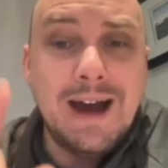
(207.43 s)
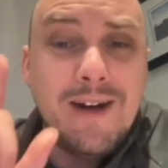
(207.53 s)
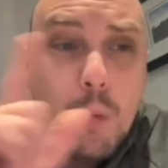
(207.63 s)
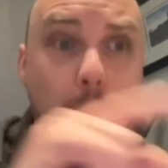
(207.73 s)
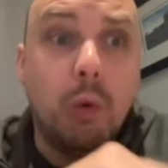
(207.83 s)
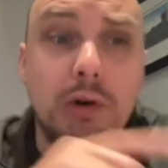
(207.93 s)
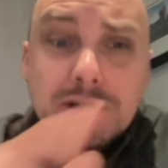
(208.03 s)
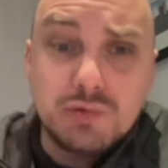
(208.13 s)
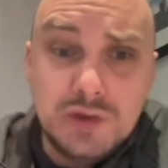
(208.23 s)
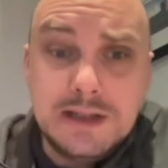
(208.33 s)

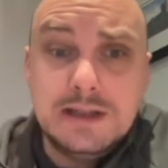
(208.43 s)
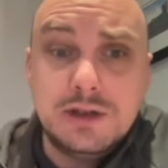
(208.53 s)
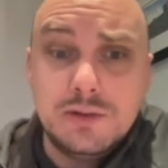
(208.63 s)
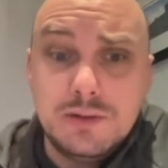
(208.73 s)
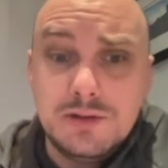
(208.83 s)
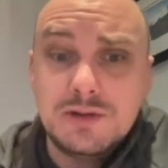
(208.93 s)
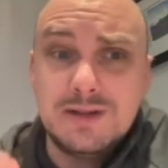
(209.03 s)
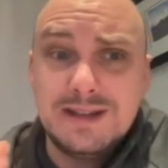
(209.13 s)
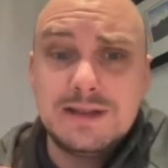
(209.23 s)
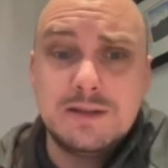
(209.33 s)
What is really good,
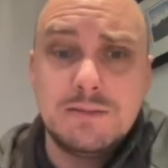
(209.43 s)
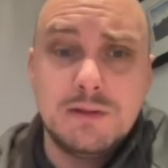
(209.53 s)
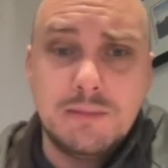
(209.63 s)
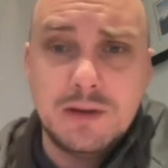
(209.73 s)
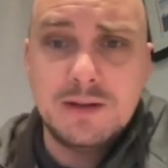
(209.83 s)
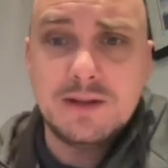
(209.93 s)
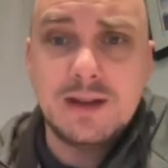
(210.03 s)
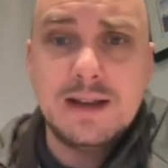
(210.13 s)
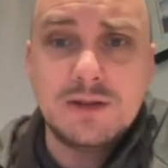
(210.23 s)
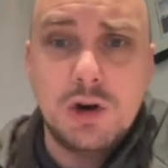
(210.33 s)
this is a bit of the
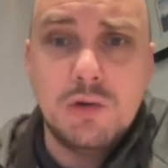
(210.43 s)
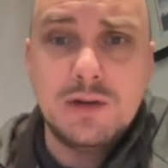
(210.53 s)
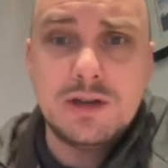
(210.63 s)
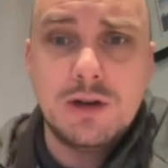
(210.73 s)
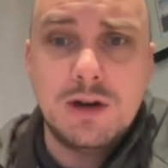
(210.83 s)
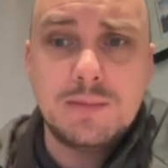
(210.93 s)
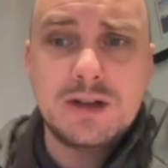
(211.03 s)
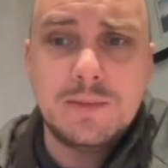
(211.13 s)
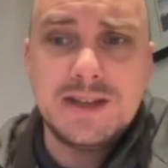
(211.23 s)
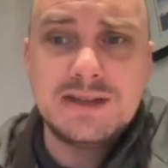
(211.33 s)
excitement, it's already got
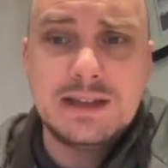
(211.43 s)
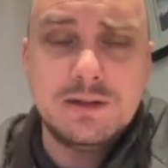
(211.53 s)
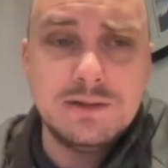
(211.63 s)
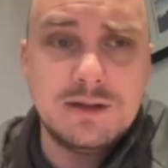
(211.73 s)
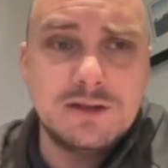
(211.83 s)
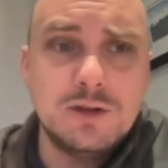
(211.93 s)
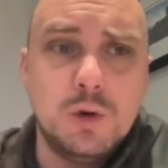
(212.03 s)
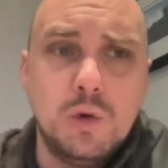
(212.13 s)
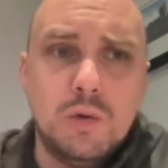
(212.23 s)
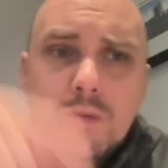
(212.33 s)
upcoming sales.
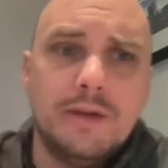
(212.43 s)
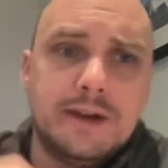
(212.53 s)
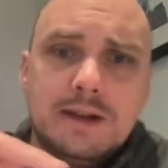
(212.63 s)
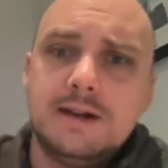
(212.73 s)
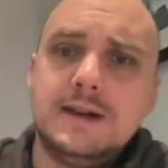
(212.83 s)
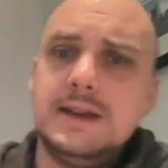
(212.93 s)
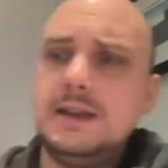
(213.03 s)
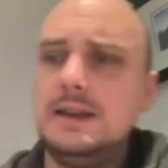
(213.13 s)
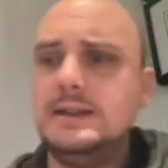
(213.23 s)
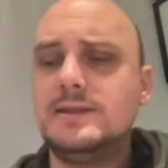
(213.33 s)
So the
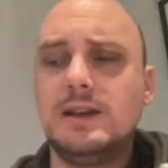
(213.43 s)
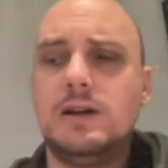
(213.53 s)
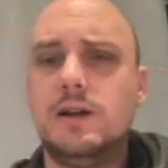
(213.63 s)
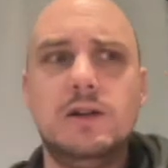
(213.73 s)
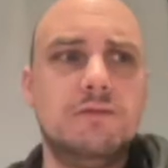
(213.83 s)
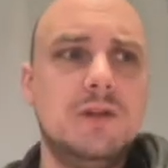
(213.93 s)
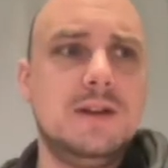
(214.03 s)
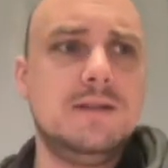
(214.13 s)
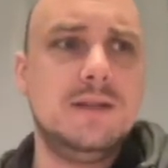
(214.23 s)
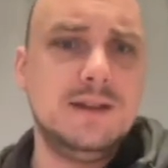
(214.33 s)
guys that are
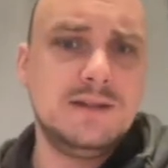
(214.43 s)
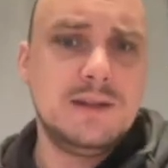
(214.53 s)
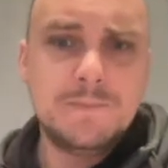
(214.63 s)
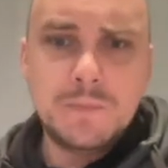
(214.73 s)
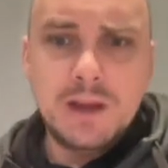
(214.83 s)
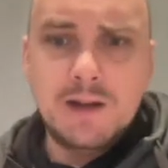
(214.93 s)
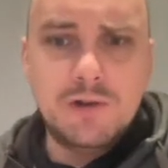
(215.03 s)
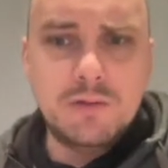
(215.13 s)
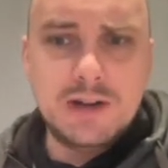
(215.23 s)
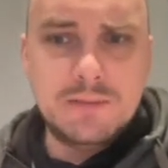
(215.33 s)
running this have
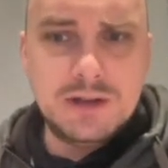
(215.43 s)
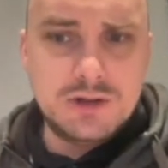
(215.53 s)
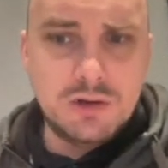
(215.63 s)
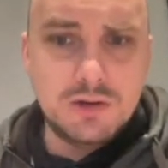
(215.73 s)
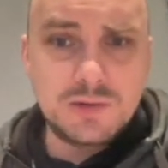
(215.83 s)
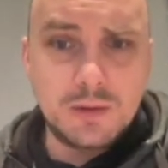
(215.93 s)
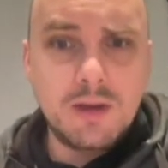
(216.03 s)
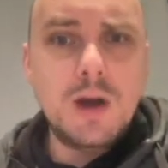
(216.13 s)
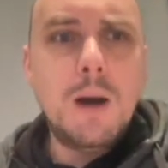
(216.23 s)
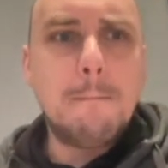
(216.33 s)
already been in talks
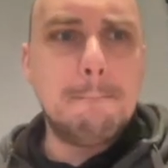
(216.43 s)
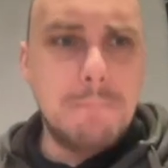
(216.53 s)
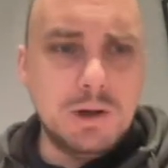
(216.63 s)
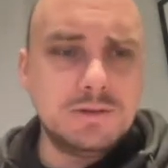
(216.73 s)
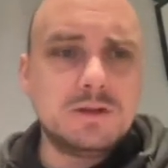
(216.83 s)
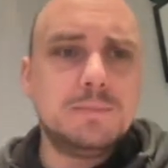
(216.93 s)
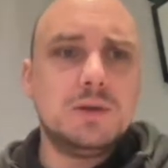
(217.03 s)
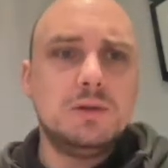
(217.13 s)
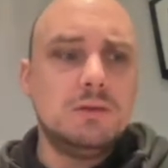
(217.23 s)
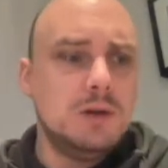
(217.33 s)
with
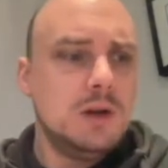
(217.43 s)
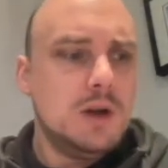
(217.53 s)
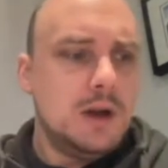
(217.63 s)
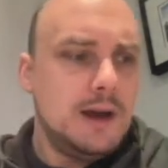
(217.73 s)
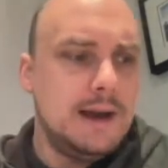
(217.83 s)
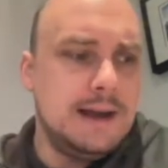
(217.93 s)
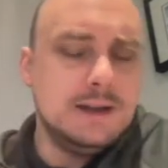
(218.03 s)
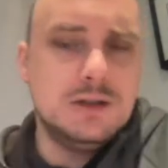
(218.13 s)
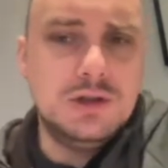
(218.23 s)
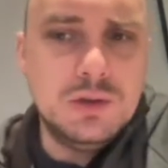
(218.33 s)
multiple
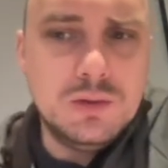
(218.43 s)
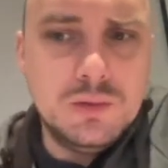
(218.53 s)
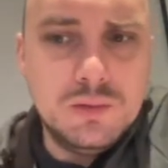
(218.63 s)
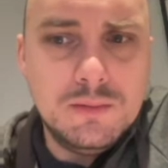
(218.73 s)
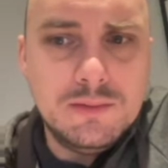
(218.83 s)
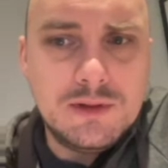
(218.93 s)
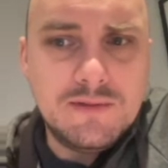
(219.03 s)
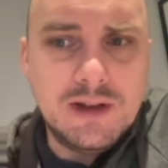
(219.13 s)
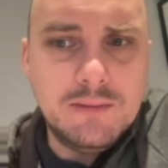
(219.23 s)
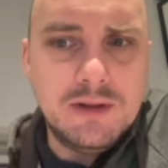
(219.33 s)
new
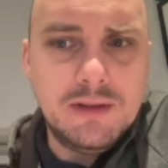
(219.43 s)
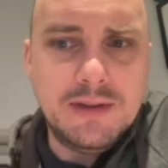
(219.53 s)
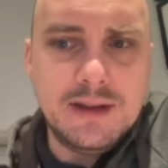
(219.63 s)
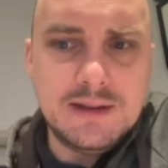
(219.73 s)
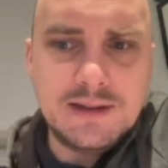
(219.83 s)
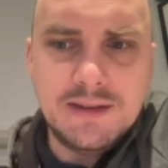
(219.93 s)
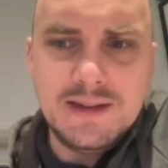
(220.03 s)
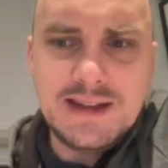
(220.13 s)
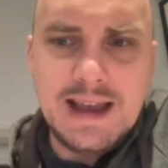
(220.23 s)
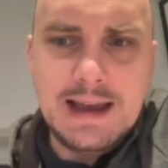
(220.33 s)
development things. And
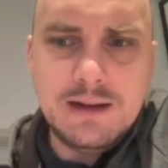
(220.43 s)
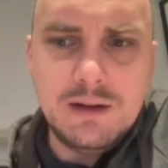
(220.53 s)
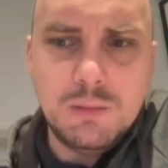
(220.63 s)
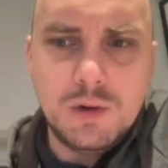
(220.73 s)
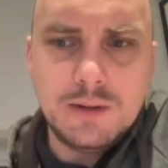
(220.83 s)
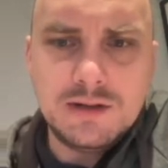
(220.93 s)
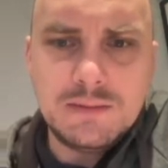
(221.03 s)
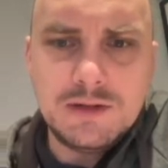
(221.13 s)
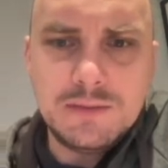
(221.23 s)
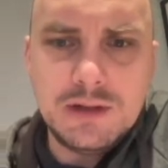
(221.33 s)
this Aetna one
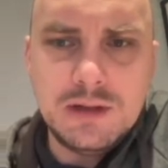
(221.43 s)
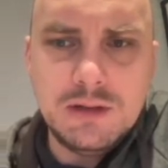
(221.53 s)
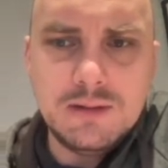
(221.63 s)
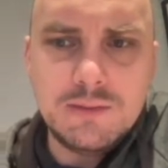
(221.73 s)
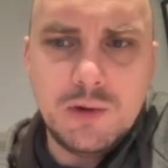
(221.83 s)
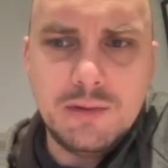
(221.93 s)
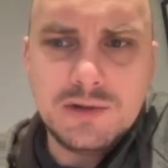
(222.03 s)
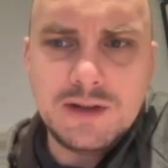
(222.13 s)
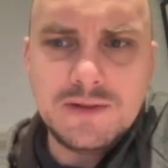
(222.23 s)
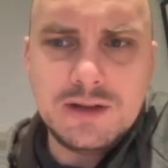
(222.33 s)
seems to be one
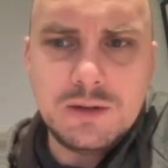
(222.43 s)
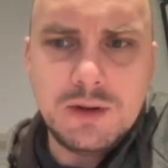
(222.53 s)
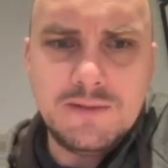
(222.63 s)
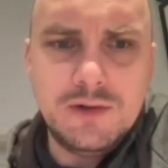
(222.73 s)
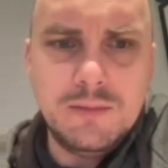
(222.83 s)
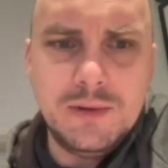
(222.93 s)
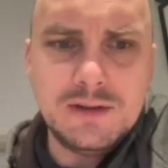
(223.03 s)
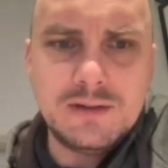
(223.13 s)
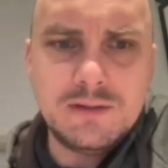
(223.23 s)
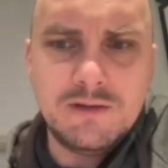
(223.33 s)
which I've seen quite a few
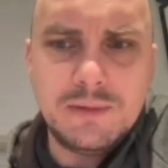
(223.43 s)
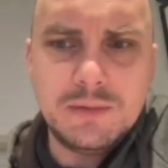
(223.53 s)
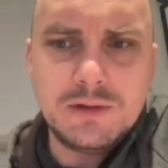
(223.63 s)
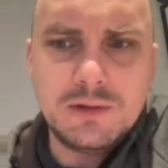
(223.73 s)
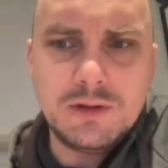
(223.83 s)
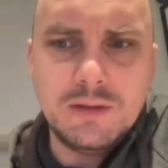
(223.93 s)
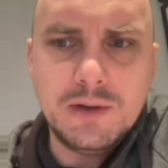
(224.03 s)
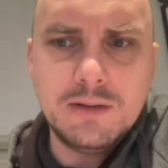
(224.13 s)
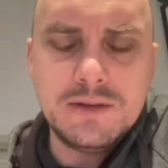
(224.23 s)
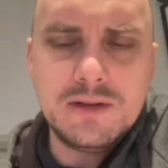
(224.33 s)
bits of people talking
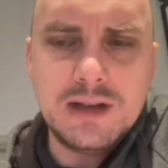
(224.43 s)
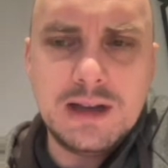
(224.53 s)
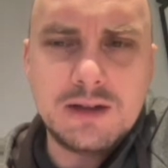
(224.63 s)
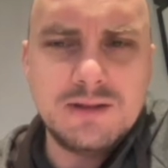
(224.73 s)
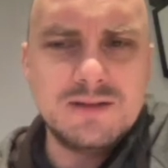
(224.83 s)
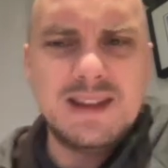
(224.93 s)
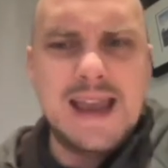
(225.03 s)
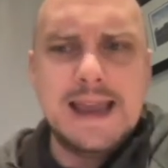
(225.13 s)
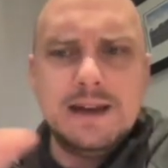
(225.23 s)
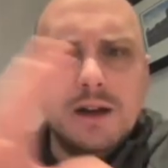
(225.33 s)
about, because there's the
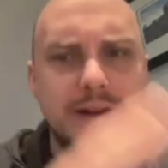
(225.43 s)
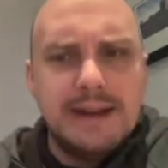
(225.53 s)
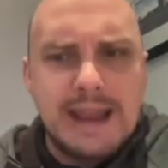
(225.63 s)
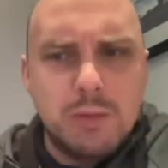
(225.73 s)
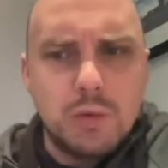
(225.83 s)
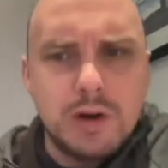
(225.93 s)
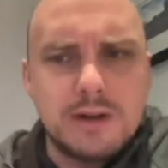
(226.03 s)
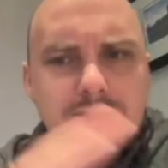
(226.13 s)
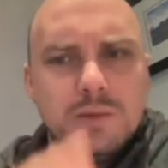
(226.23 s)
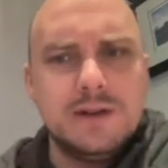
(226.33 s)
Aetna
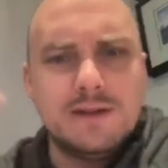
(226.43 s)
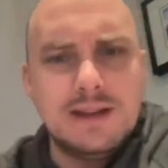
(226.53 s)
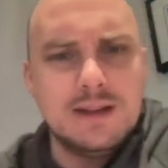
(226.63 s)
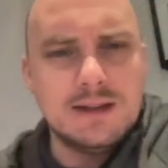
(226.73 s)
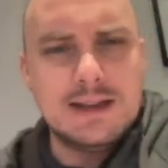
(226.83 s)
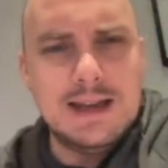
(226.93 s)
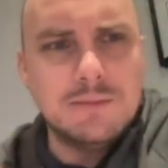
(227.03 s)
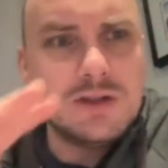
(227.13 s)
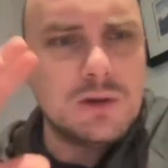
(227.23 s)
network as well as the Aetna game.